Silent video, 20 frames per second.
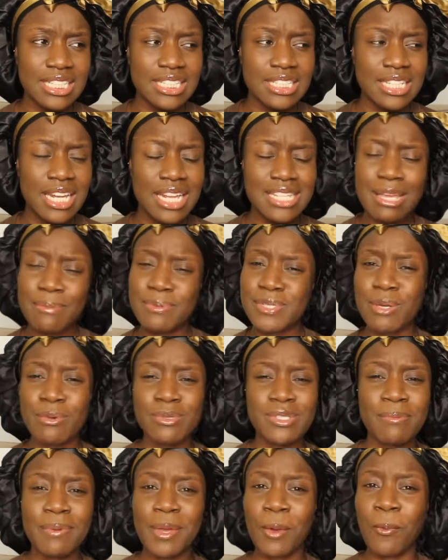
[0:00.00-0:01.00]
today's episode
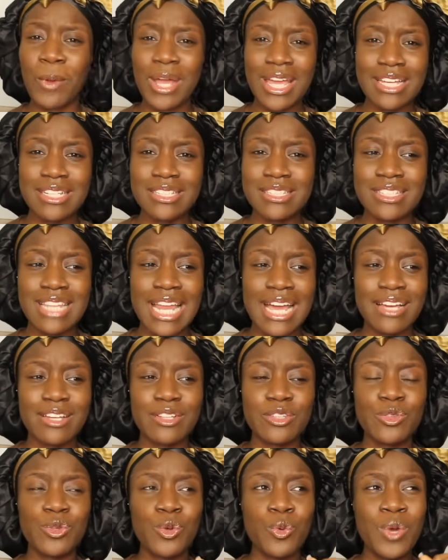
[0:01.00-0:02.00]
was a bit weird.
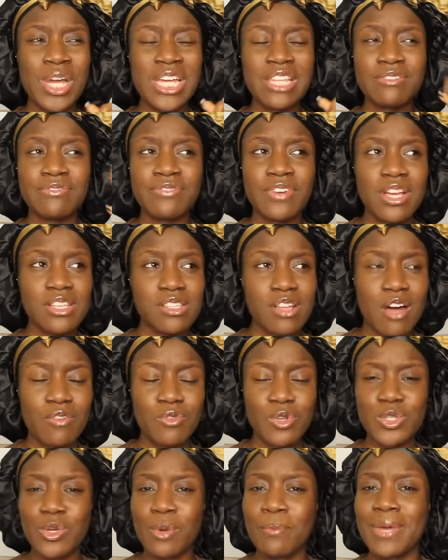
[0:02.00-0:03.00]
Like the way the first half
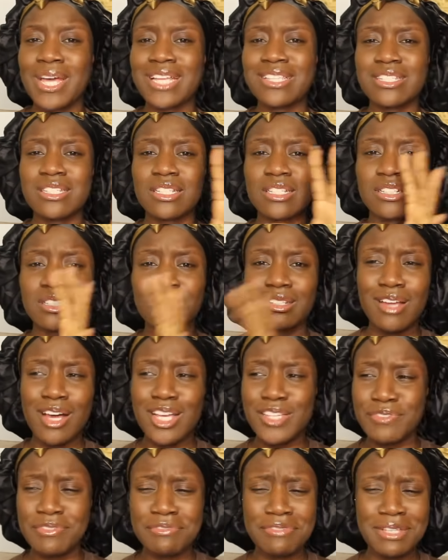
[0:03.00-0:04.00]
was compared to the
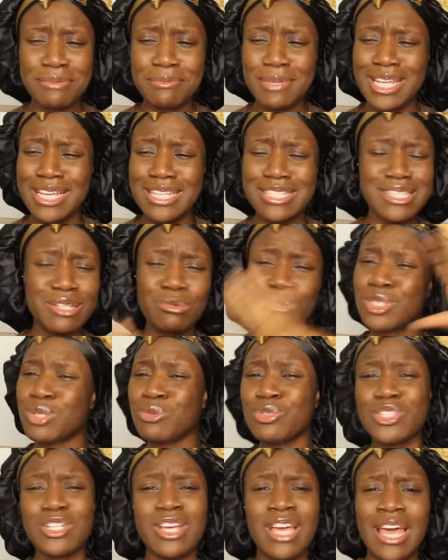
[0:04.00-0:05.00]
last 15 minutes, there
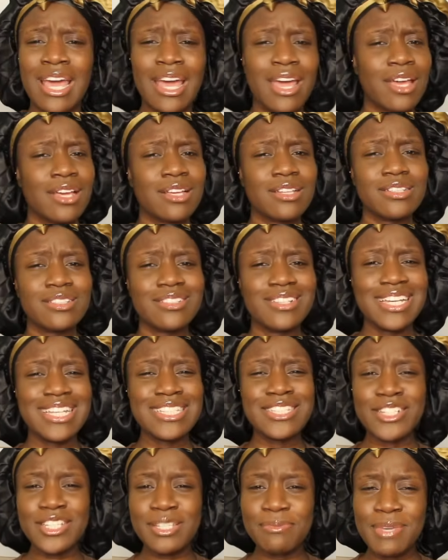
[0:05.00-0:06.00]
was
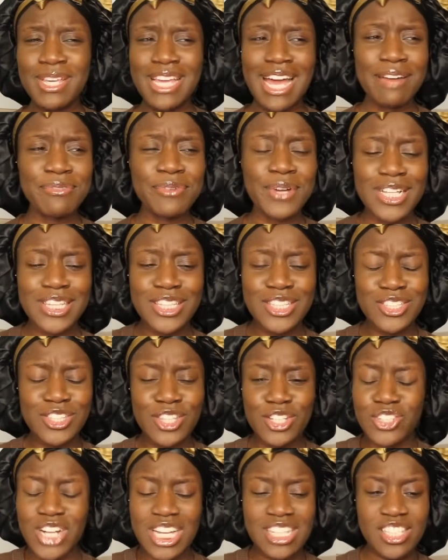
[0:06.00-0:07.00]
is it just me? I felt like
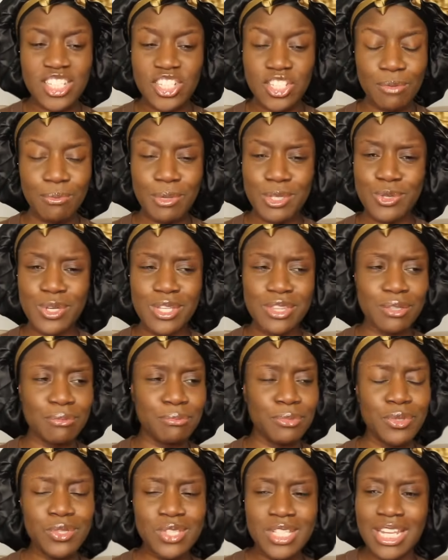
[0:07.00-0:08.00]
the transition between the
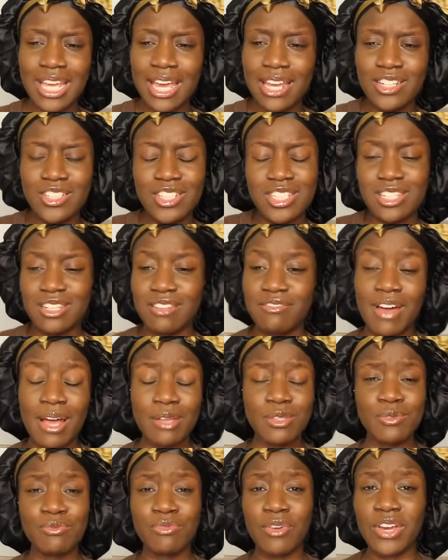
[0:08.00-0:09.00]
moods and the energies and the
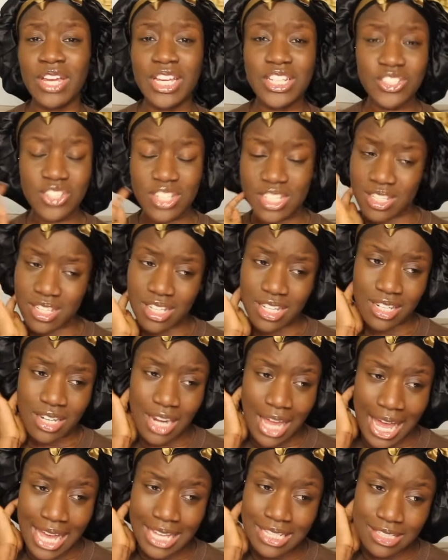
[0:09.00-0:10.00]
vibes was very interesting.
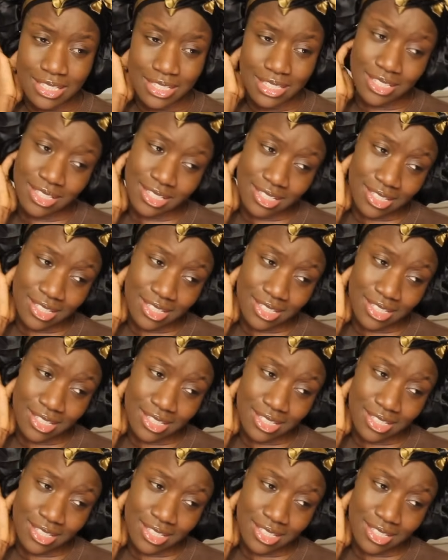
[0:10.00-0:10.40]
And